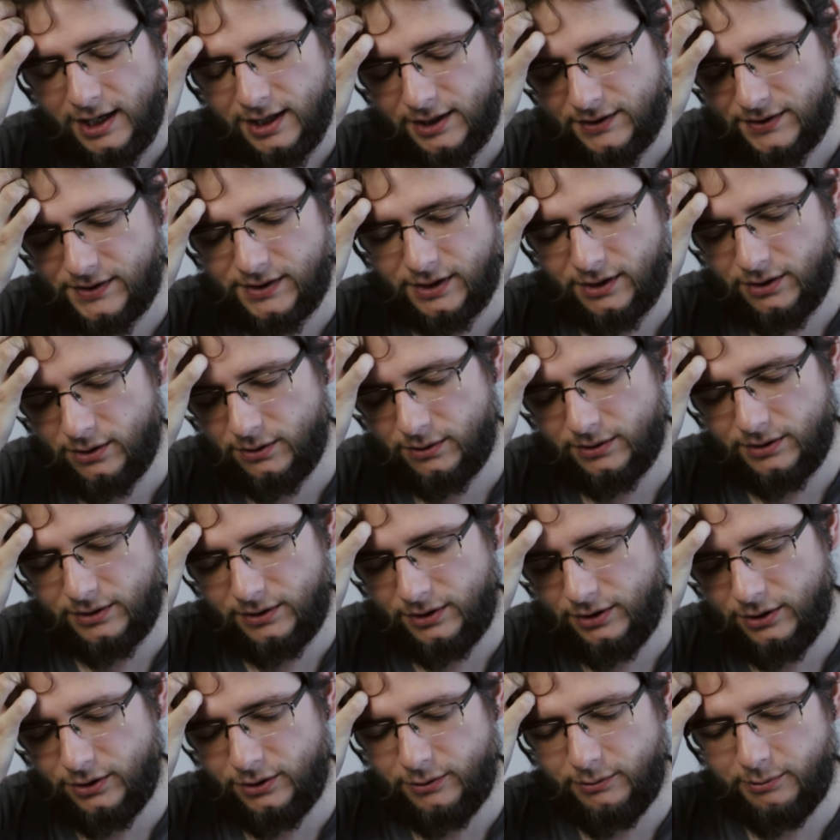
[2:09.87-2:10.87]
So
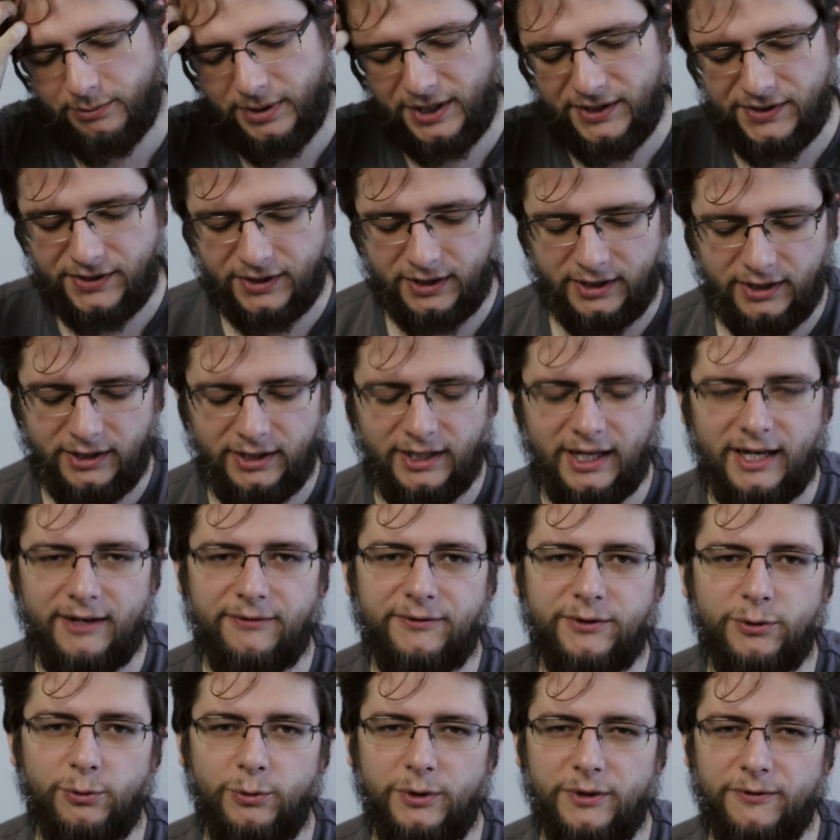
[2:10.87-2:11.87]
you're basically
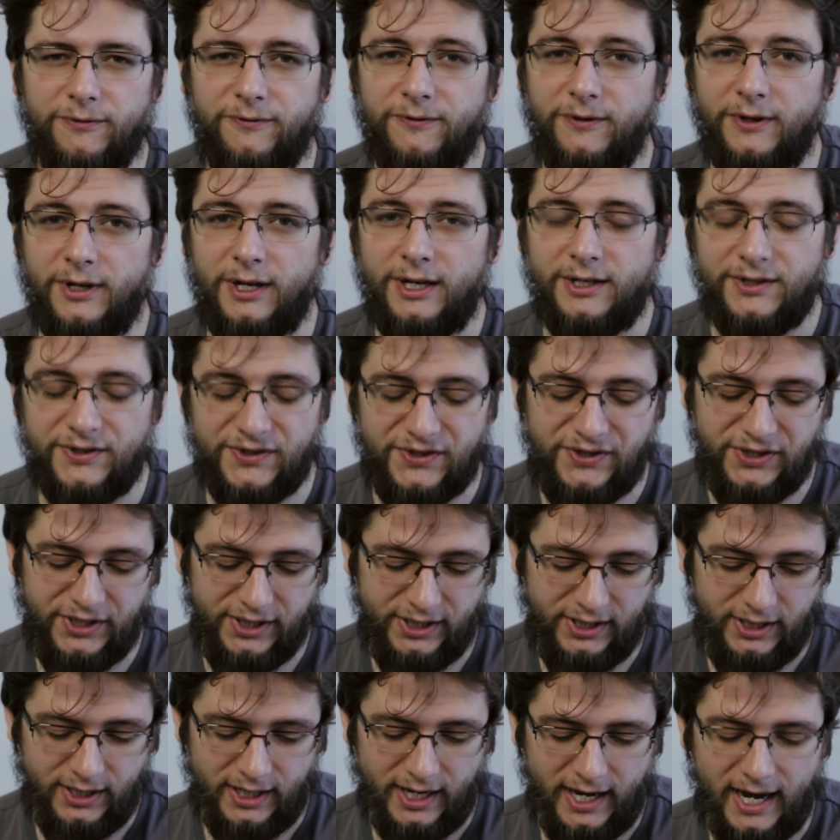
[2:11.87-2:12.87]
left with
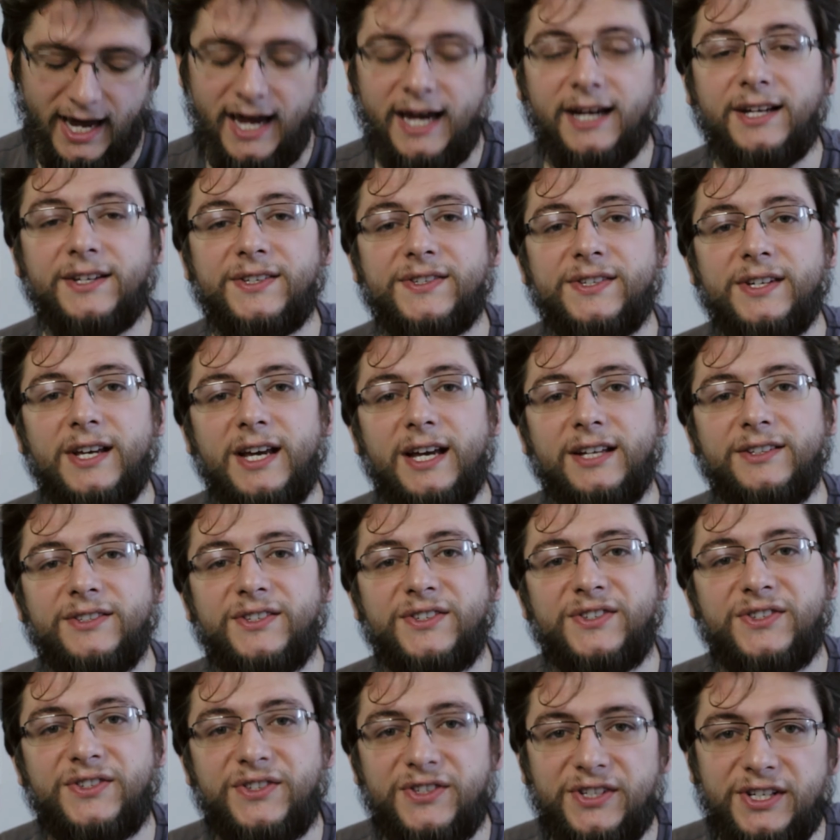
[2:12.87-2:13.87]
Z, X, and
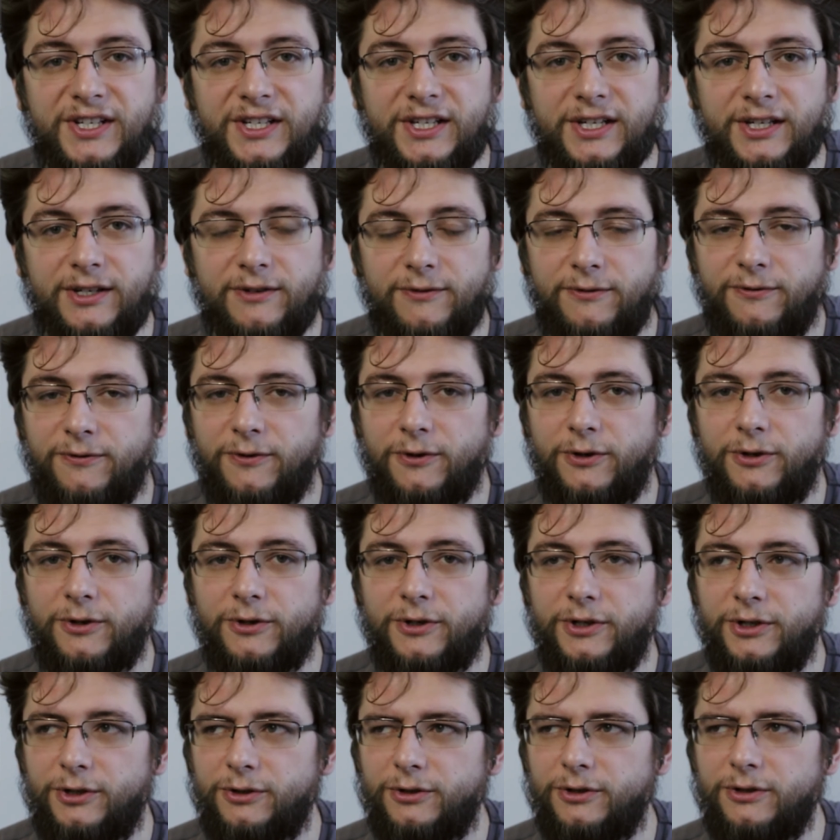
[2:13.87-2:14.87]
C
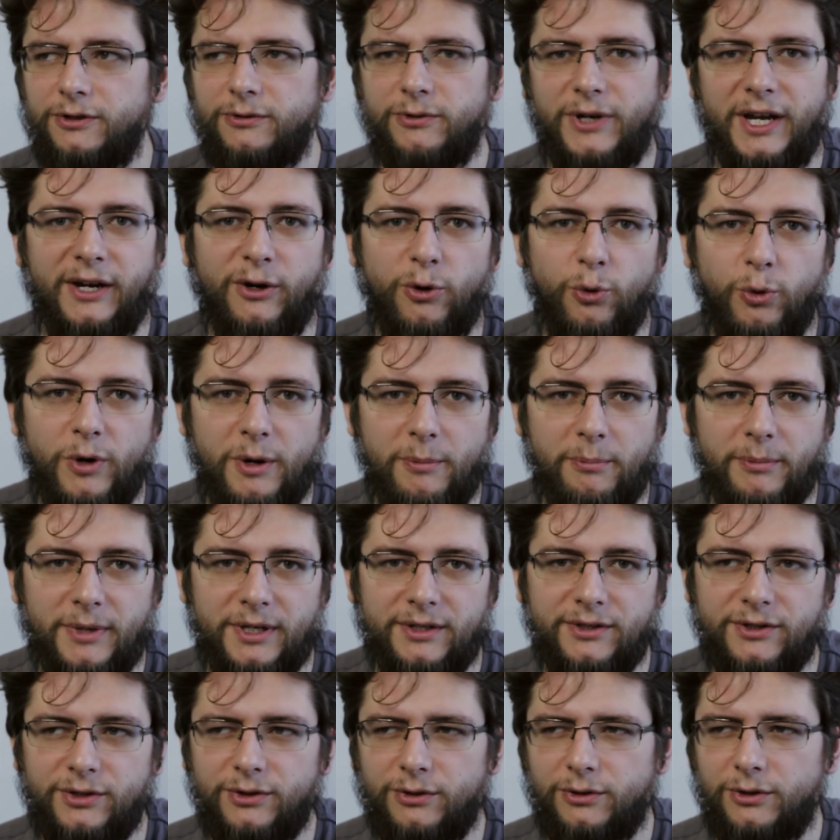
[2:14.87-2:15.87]
for your
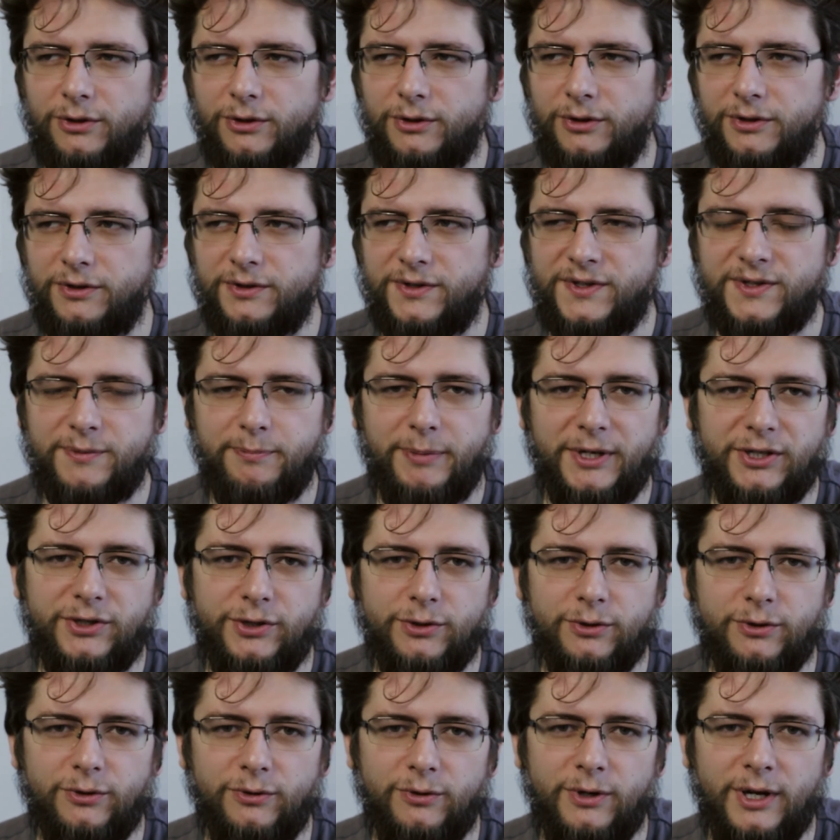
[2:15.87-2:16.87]
equipment or
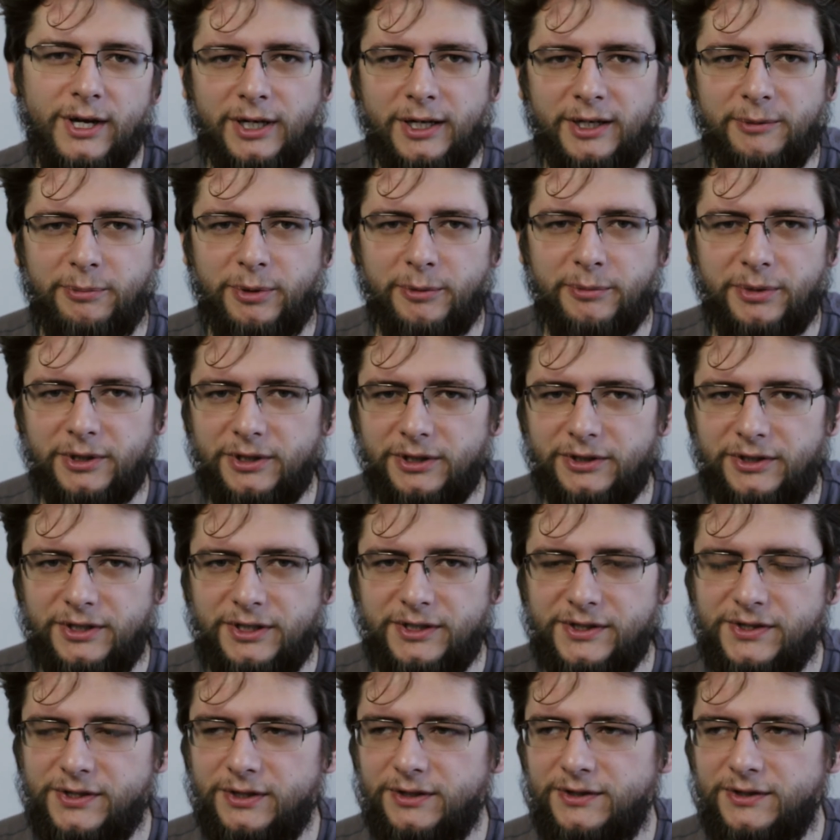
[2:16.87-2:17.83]
special capabilities.